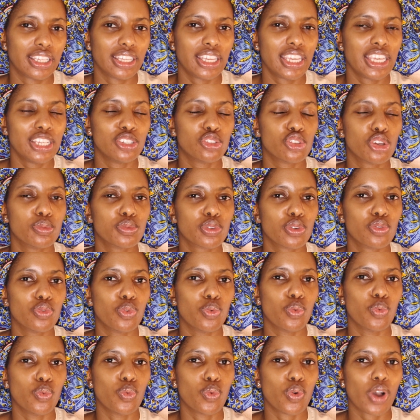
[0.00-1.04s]
in terms of
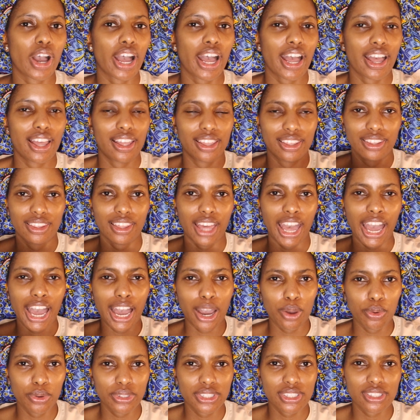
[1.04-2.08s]

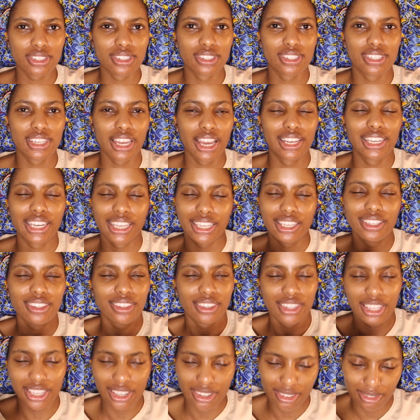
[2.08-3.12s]
how it's done, like
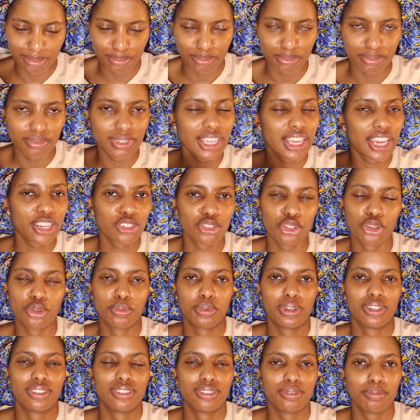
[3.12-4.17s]
they cut you
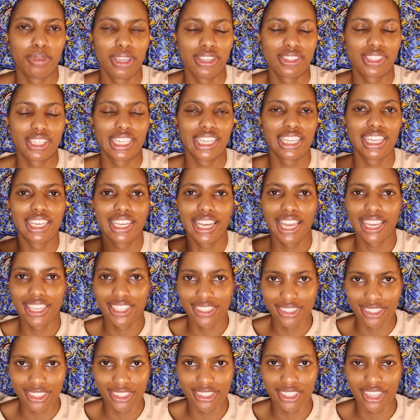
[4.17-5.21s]
open basically like a
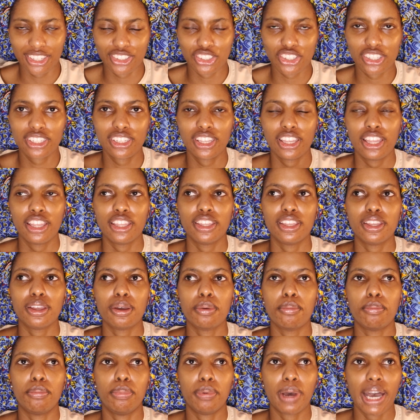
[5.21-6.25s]
C-section,
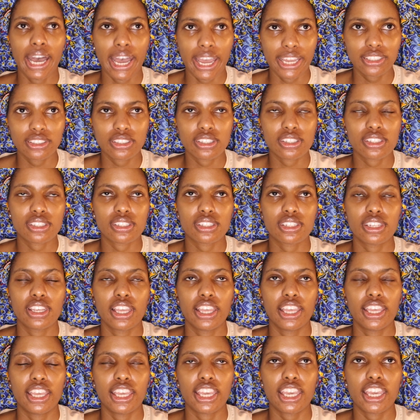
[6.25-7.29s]
but
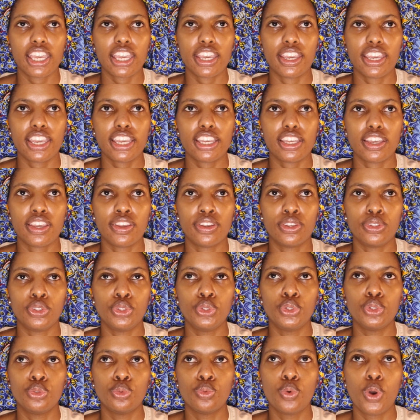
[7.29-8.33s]

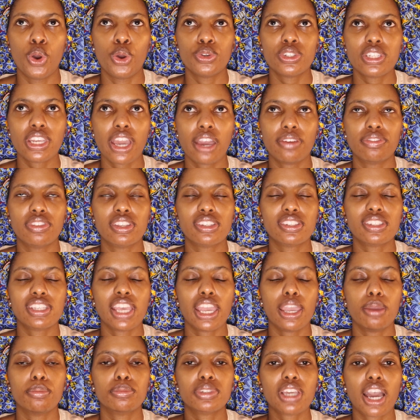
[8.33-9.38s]
you won't have the
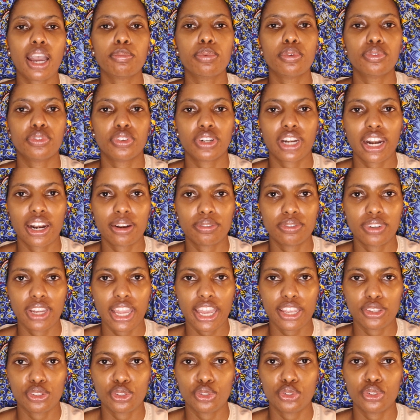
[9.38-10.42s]
same type of recovery
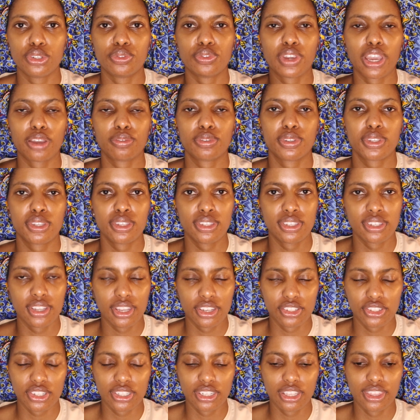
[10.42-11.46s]
as you do if you have a
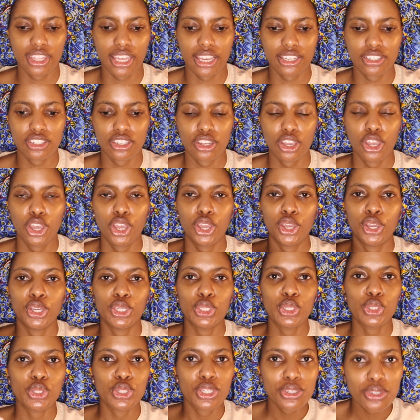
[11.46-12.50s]
C-section, in that
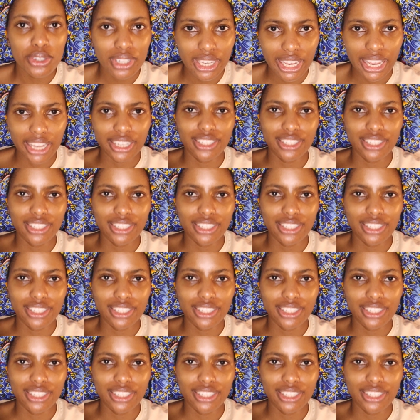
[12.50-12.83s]
you need to